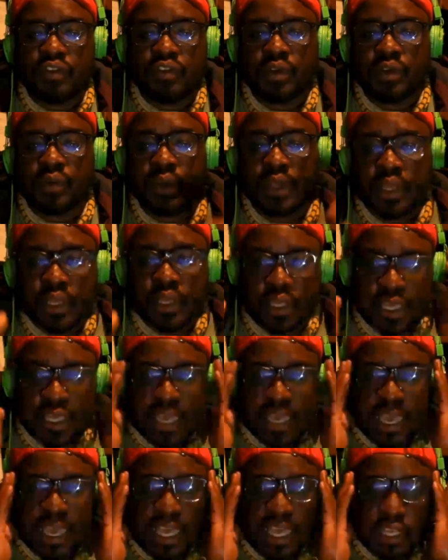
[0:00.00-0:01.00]
We,
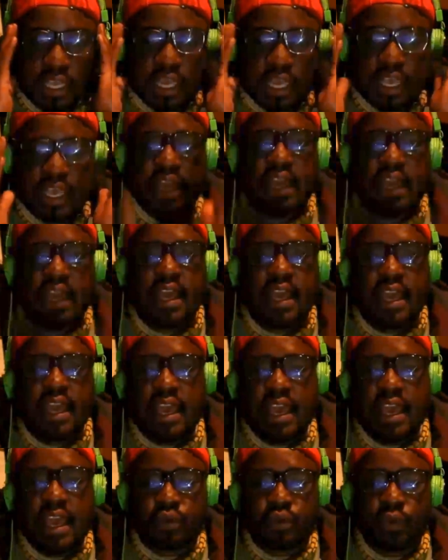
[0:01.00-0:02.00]

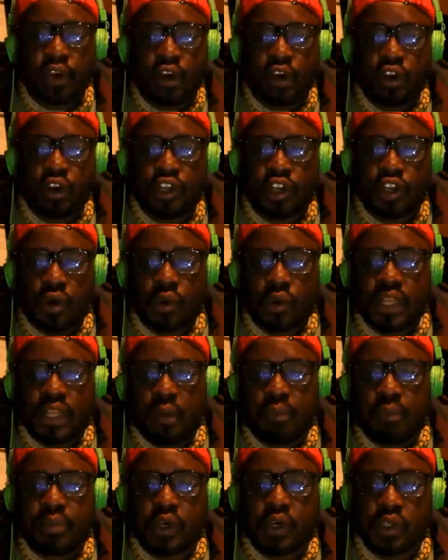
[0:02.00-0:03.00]
as we all know now,
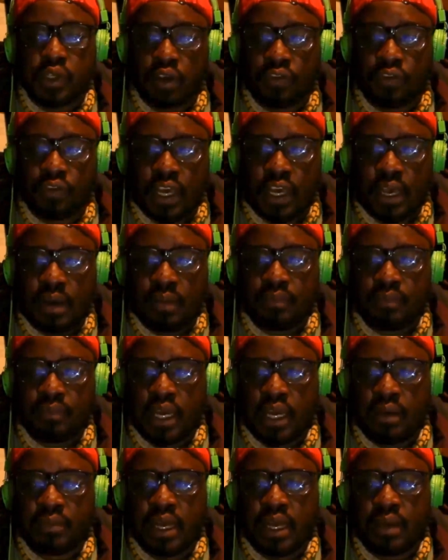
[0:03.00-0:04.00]
because of
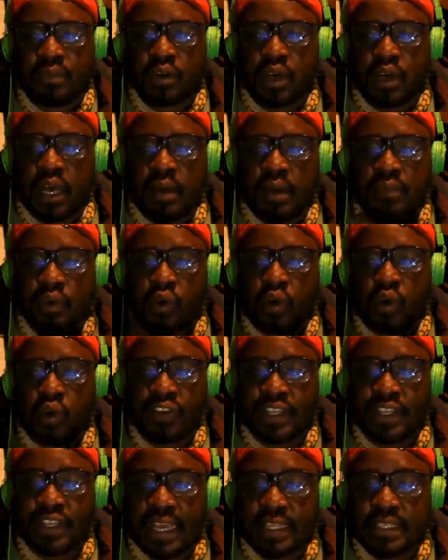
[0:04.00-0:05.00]

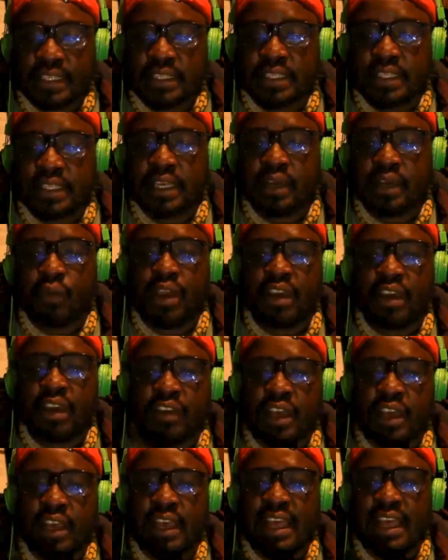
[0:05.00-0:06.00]
COVID-19 thing, we have
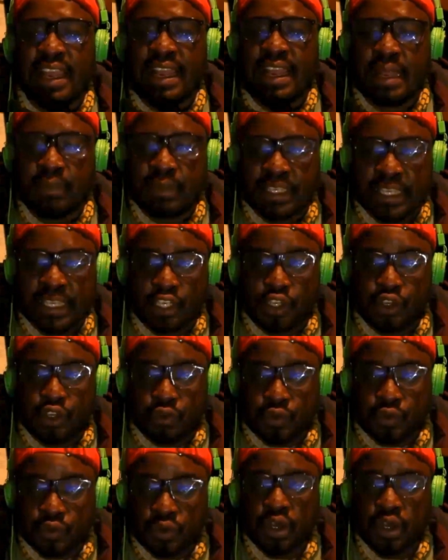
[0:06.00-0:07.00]
a limited crew.